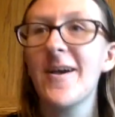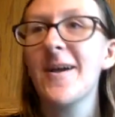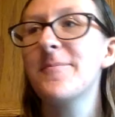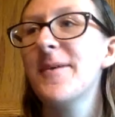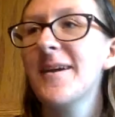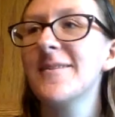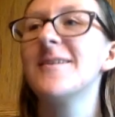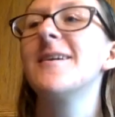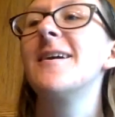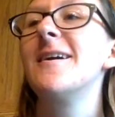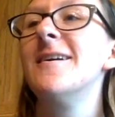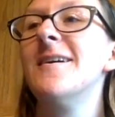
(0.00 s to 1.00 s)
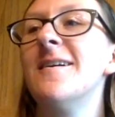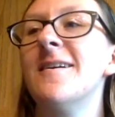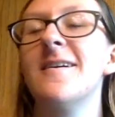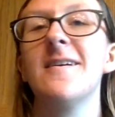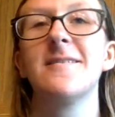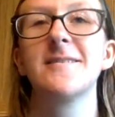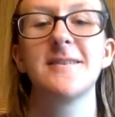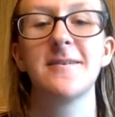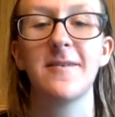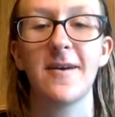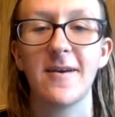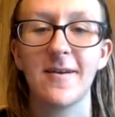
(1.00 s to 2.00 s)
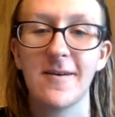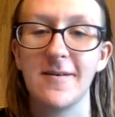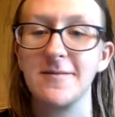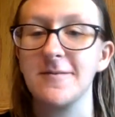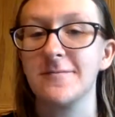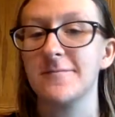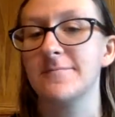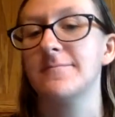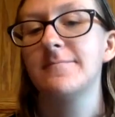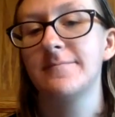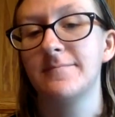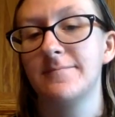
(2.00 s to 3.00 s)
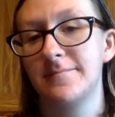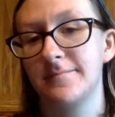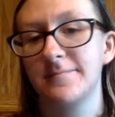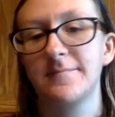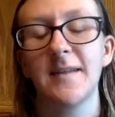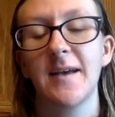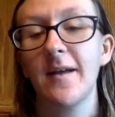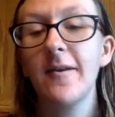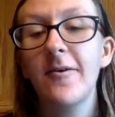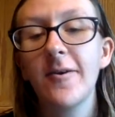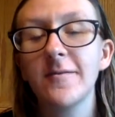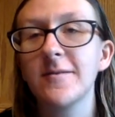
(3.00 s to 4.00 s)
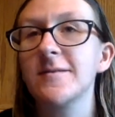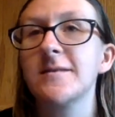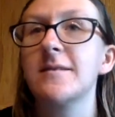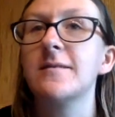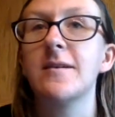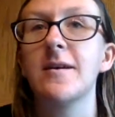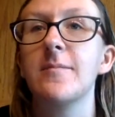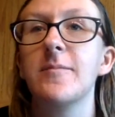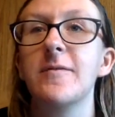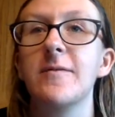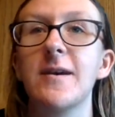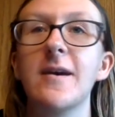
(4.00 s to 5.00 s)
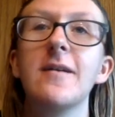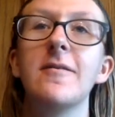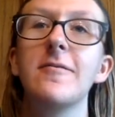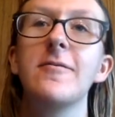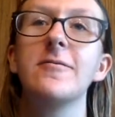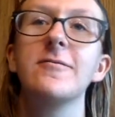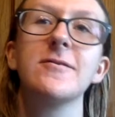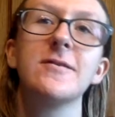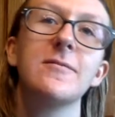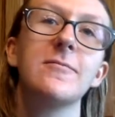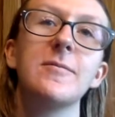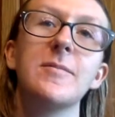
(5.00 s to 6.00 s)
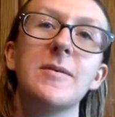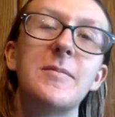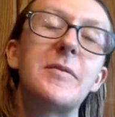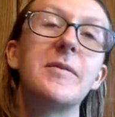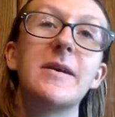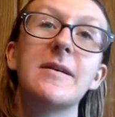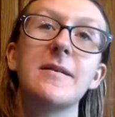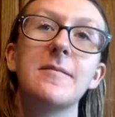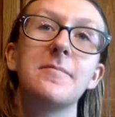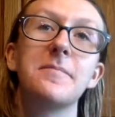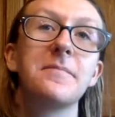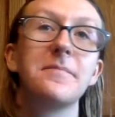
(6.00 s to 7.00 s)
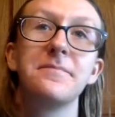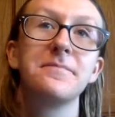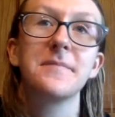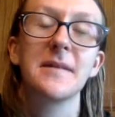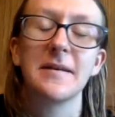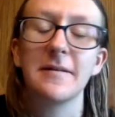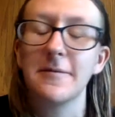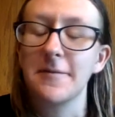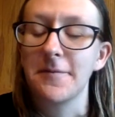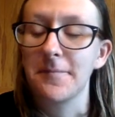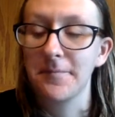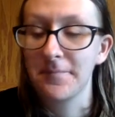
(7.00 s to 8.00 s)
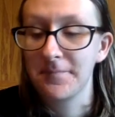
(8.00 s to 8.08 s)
Black Panther." So I don't understand the hype of it. I don't understand why people like him. I don't know.